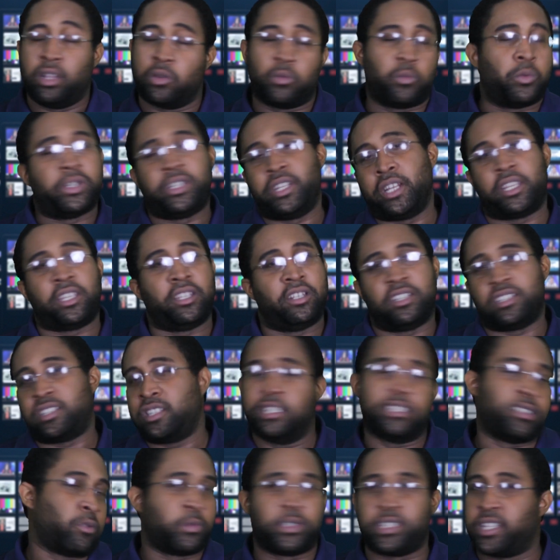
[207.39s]
Ridiculous.
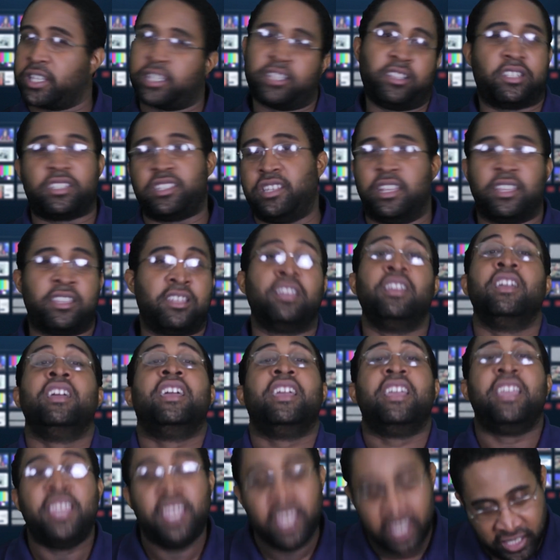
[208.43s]
He's a ridiculous nigga.
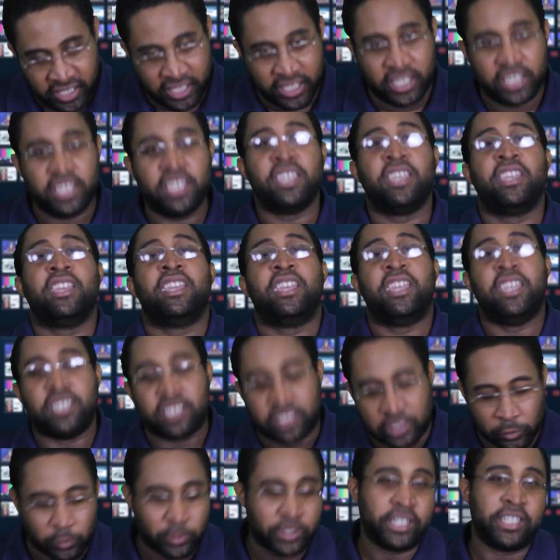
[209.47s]
He is
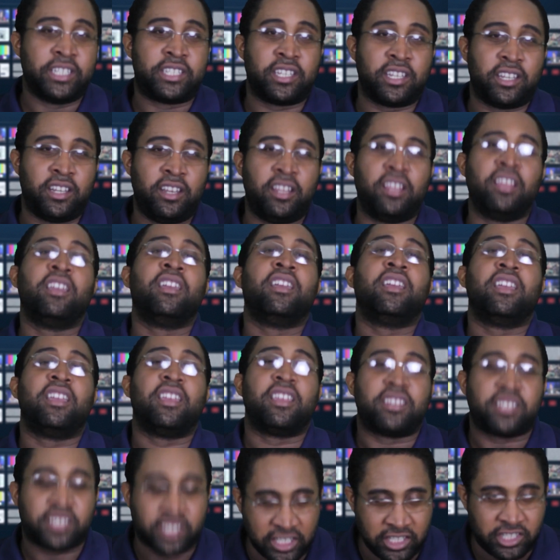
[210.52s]
the reason
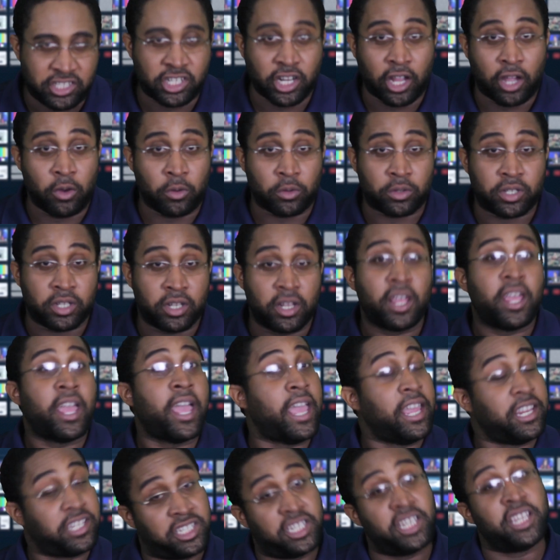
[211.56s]
she choked.
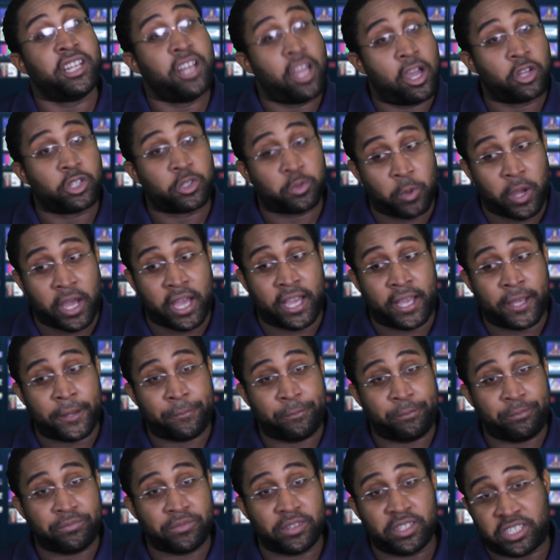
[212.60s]
And she knows why.
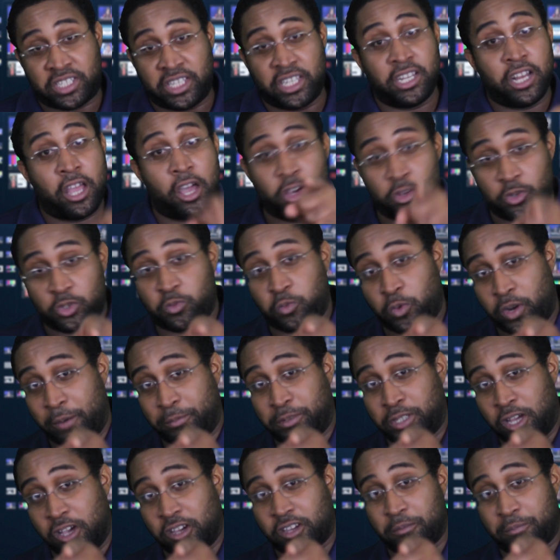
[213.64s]
She knows what I'm
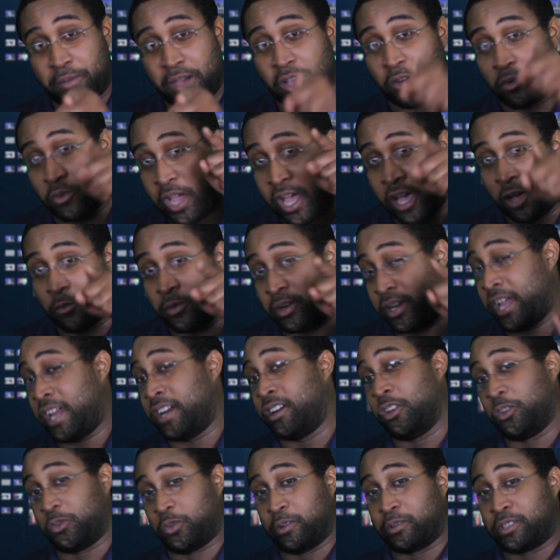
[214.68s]
talking about. El Renee
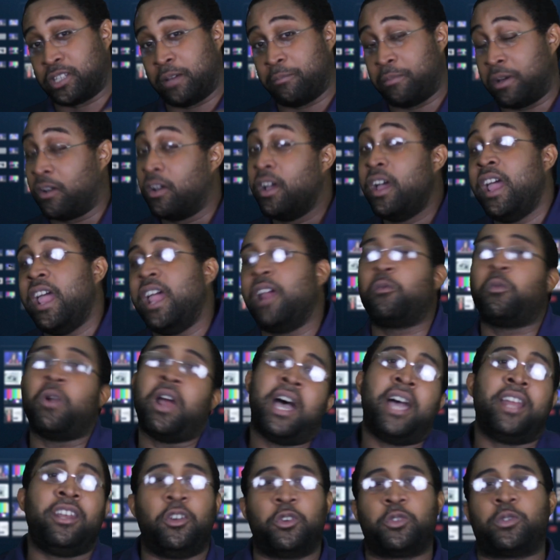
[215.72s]
knows what I'm talking about. And
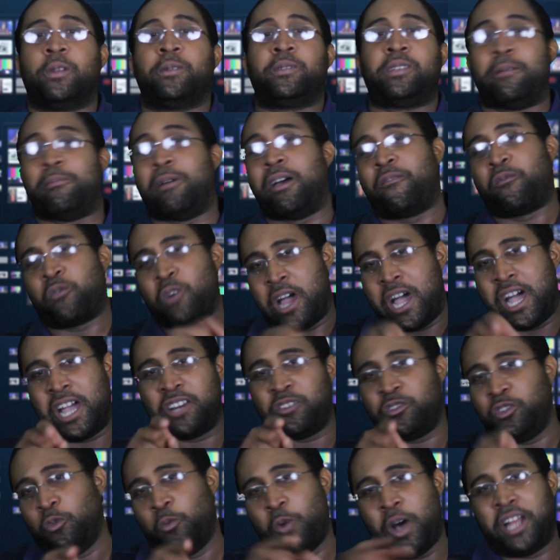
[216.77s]
Rod knows what I'm talking about. Rod,
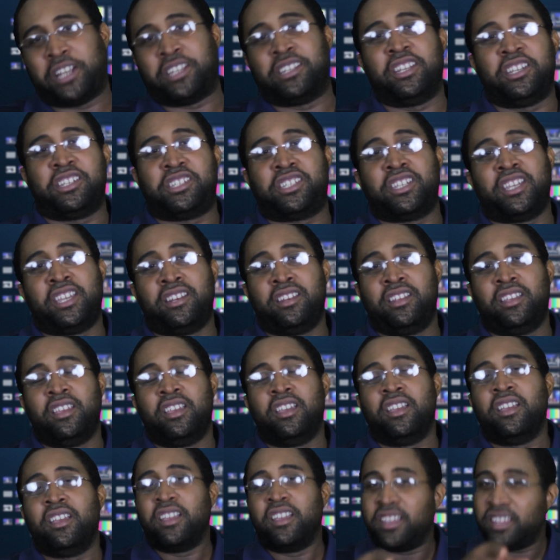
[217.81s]
you watching this shit?
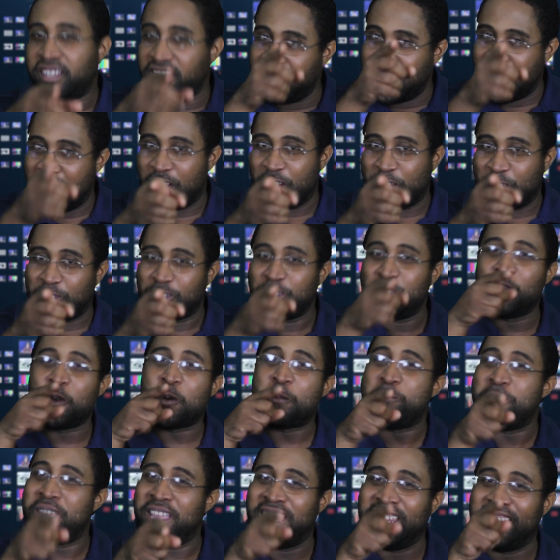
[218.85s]
Yo, you a
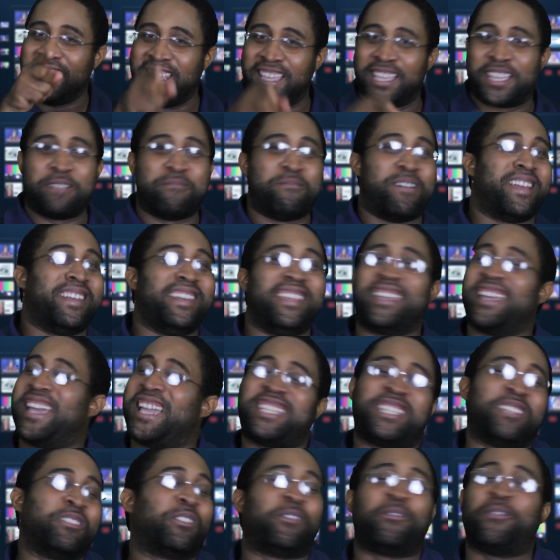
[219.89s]
mean nigga, my nigga.
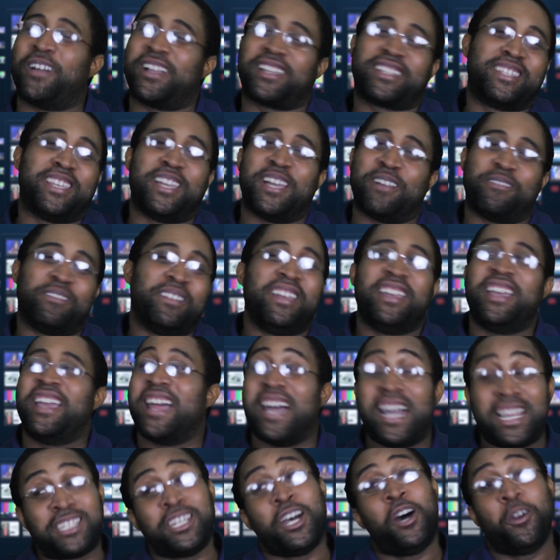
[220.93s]
That shit was fucked up. And
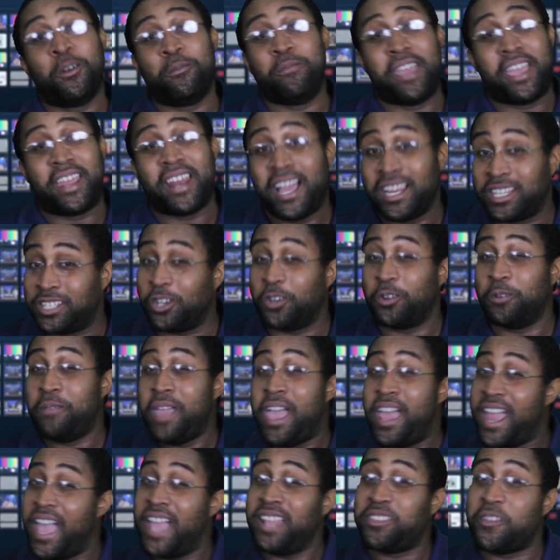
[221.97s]
I told him that. I told him
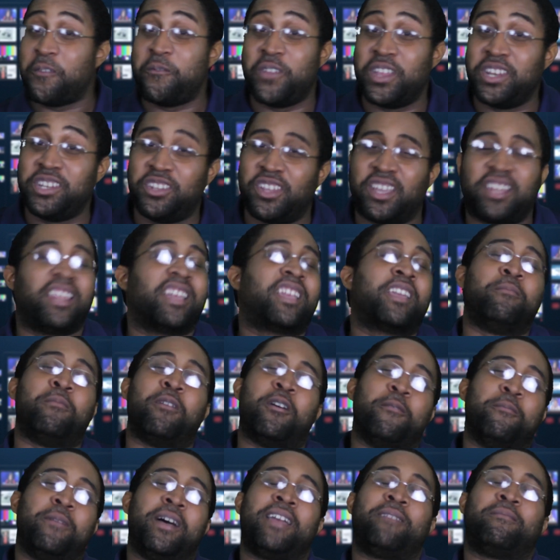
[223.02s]
that at the video. I'm like, come
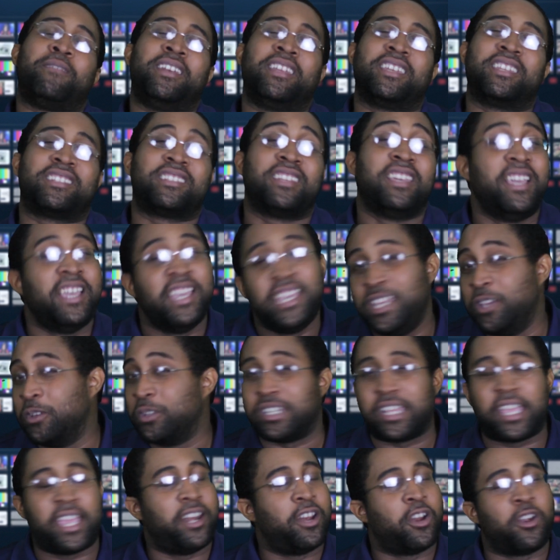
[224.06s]
on, man. My nigga, he was
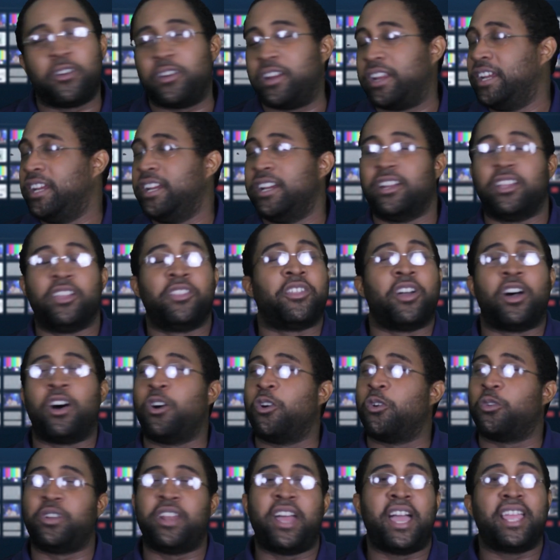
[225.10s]
in her ear the
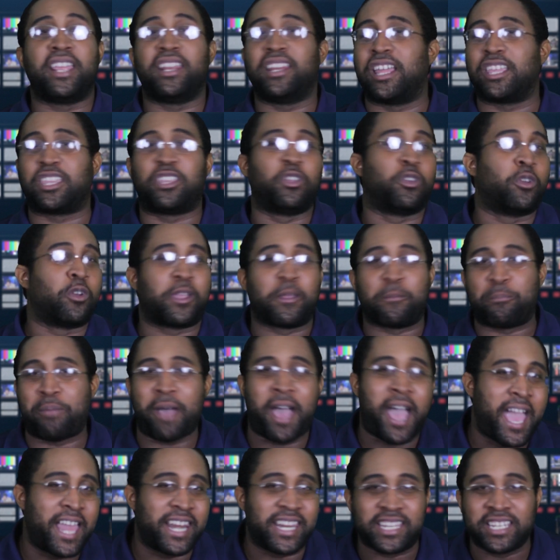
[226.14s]
whole night. Like, you gonna get
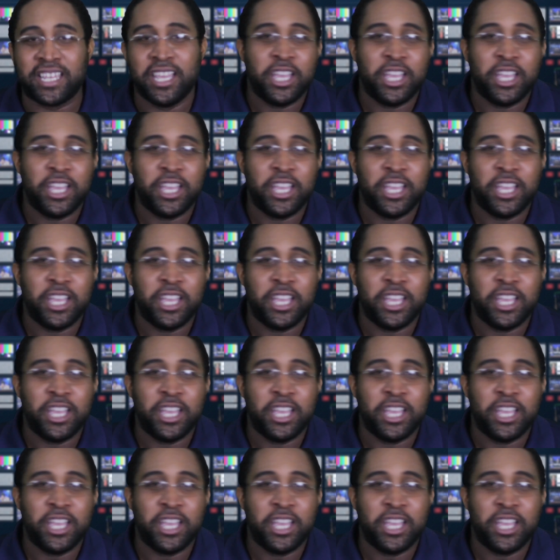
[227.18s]
bodied.